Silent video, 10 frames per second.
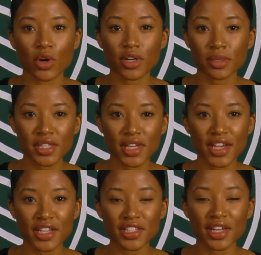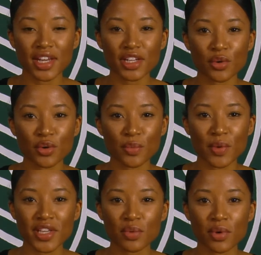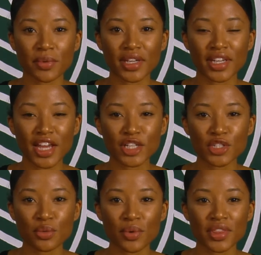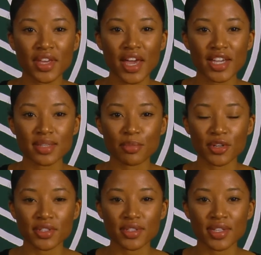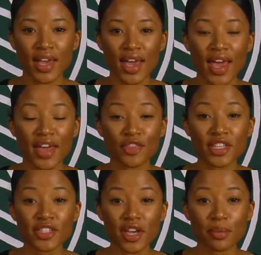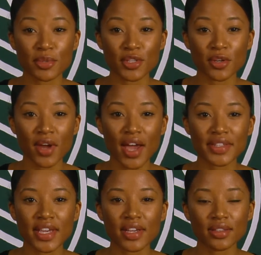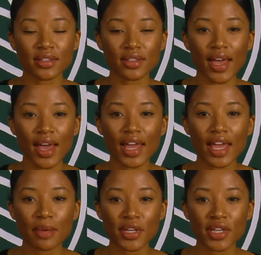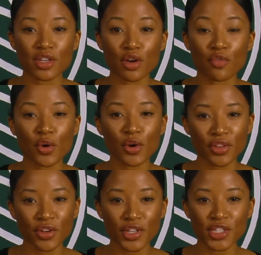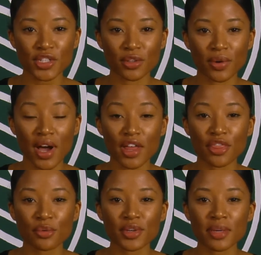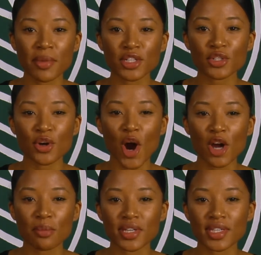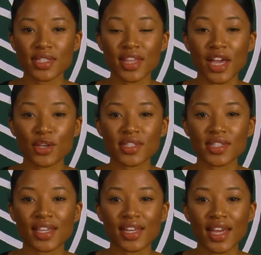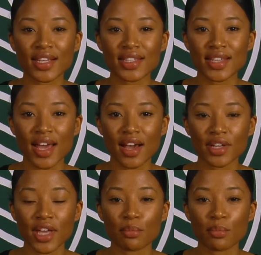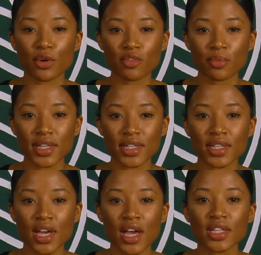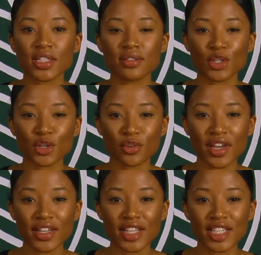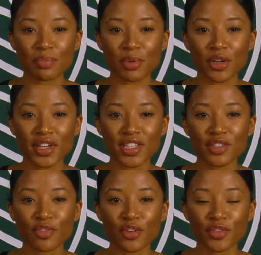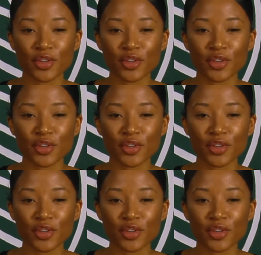Welcome to XConnect Northwest, where we connect you with the experts. In this episode, I take a look at Ambient 432, a three dimensional art piece that uses kinetic sound and movement to create an experience for